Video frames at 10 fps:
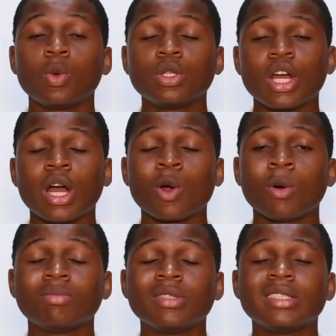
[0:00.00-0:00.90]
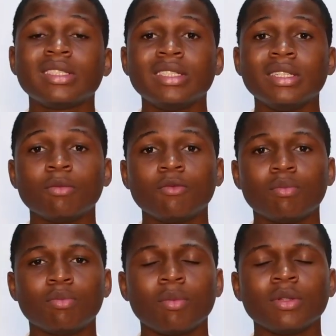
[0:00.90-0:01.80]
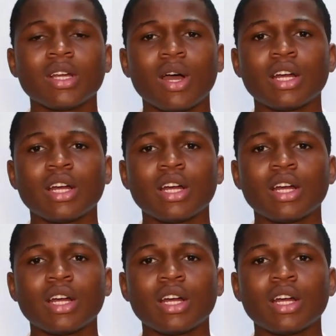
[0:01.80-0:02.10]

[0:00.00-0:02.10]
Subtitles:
which accompanies the popliteal